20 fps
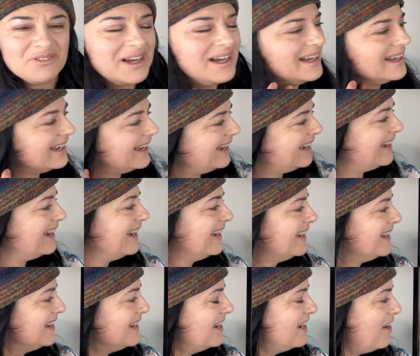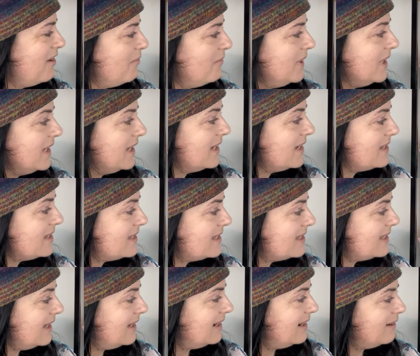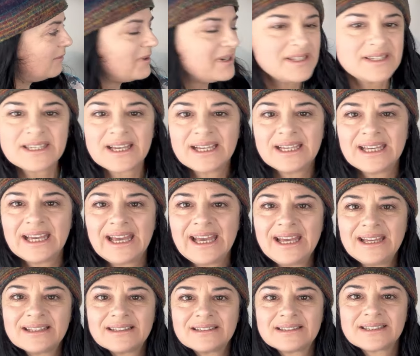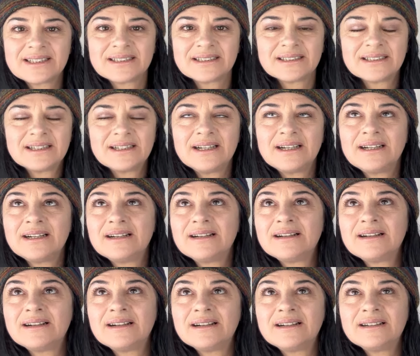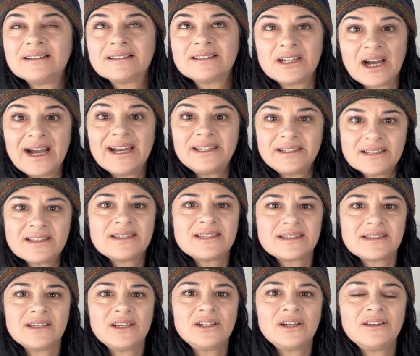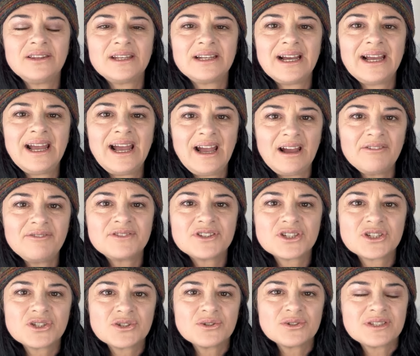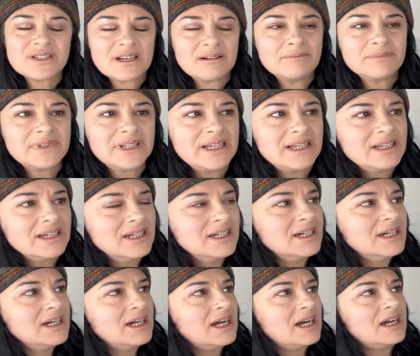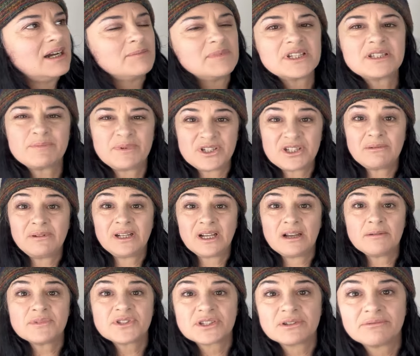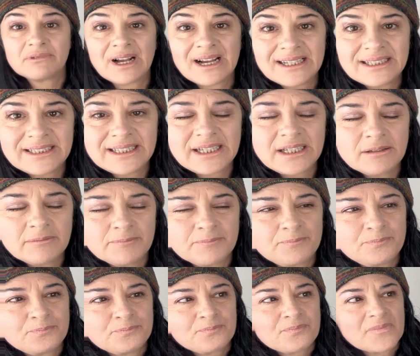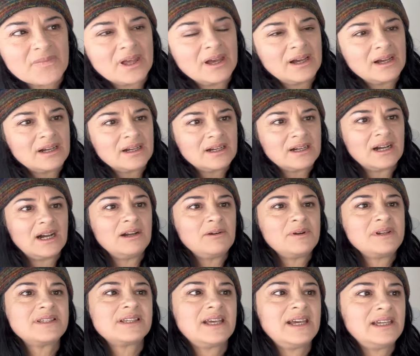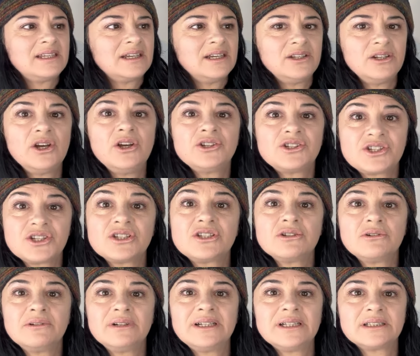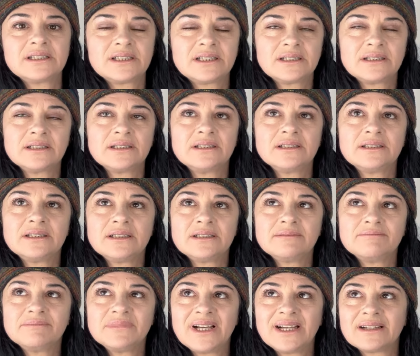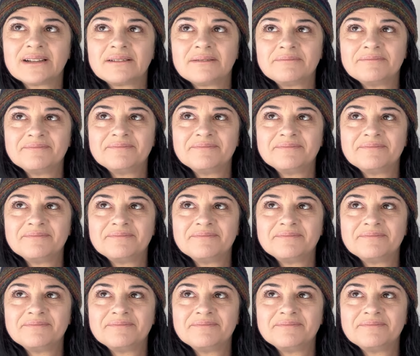because uh, once I get uh, guidance, you know, that I have to do something, um, especially when it comes to writing. Uh, I always get an urge to do it, like